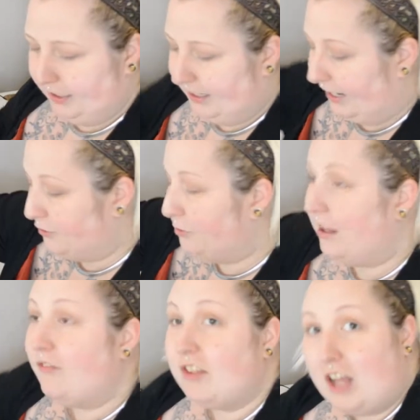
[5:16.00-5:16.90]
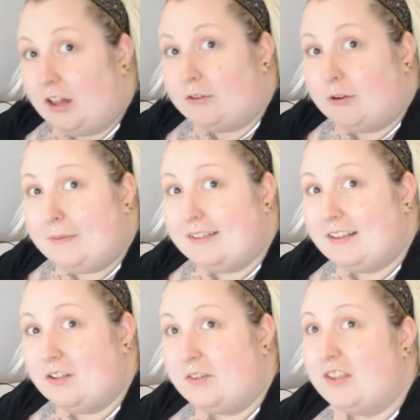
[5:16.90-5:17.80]
I do love the color on
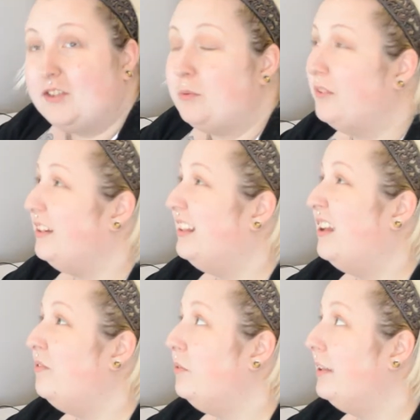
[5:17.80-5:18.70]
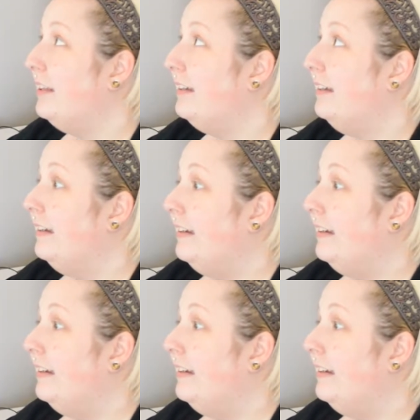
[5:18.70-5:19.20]
myself, I just wasn't in love with the